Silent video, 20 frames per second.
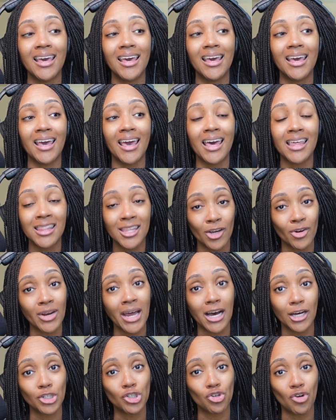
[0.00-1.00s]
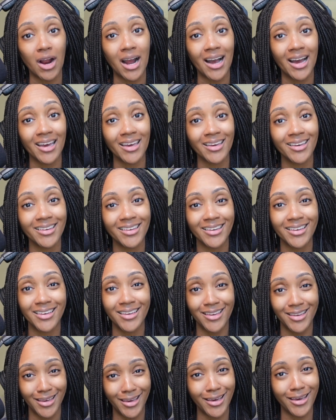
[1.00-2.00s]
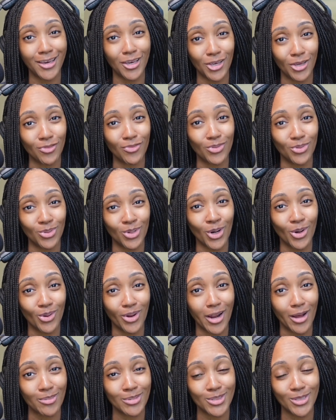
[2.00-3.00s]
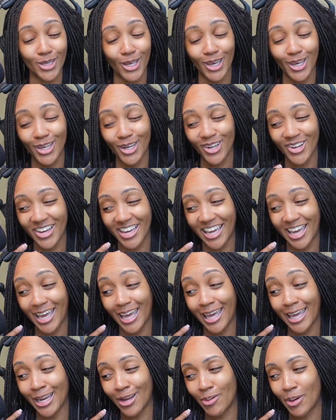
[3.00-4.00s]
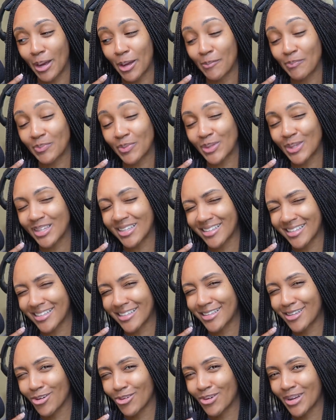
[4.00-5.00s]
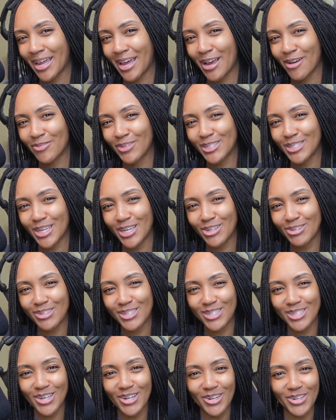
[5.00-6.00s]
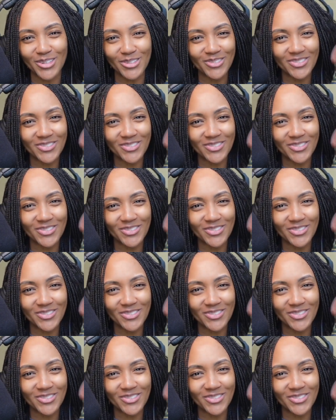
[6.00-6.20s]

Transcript: And they're not dry, if you know what I'm saying. Okay, anyway. Go and have the day you deserve.